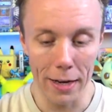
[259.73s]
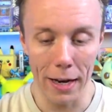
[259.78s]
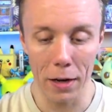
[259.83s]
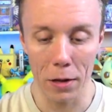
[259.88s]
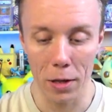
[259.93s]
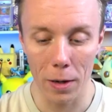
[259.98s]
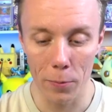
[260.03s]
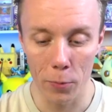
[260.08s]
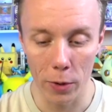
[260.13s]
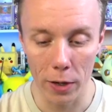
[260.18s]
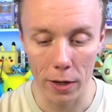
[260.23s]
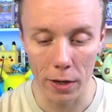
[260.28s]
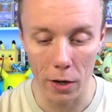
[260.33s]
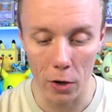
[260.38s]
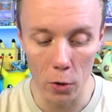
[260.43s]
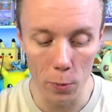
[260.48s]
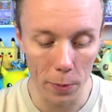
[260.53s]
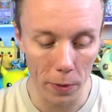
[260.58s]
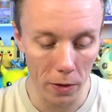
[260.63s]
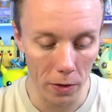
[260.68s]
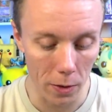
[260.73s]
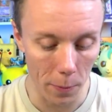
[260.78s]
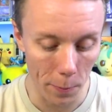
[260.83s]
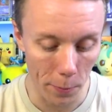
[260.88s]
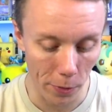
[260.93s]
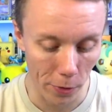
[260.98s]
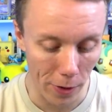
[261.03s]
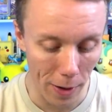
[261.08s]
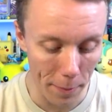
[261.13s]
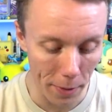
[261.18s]
next up, we're going to open the
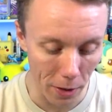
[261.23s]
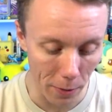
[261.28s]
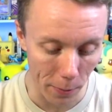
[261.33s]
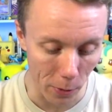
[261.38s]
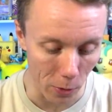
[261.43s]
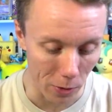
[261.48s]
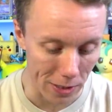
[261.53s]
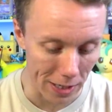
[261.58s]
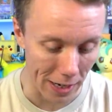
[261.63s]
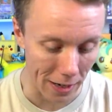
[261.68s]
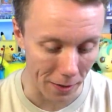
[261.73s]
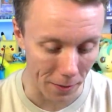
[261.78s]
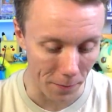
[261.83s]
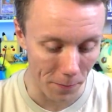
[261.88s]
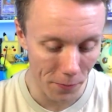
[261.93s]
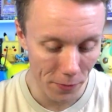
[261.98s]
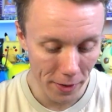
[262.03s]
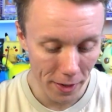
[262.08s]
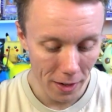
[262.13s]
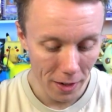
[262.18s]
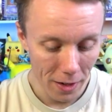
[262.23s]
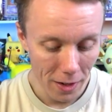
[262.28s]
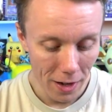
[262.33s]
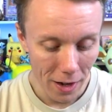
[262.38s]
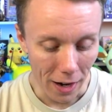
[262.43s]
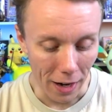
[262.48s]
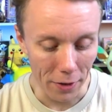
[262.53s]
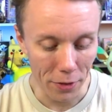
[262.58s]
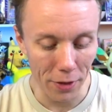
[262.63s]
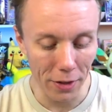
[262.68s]
Premier Ball tin.
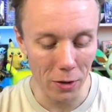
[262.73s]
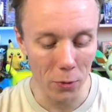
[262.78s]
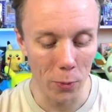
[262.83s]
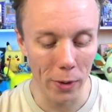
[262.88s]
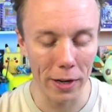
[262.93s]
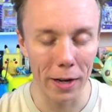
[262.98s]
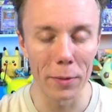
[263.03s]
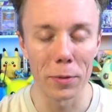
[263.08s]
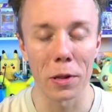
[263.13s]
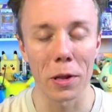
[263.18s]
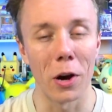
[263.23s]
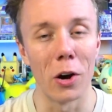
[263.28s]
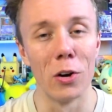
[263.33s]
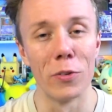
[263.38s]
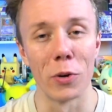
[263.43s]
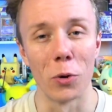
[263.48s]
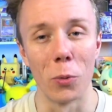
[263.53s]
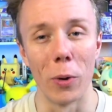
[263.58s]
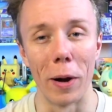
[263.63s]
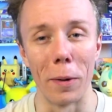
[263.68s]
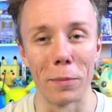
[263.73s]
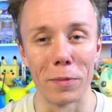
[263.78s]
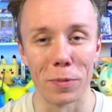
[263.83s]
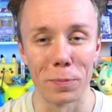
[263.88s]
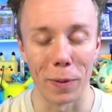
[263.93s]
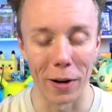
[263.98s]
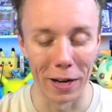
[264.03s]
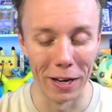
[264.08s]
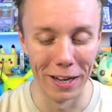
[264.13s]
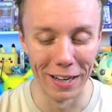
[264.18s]
I think when I was
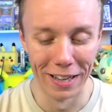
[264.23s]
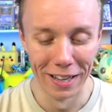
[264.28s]
overwhelmed by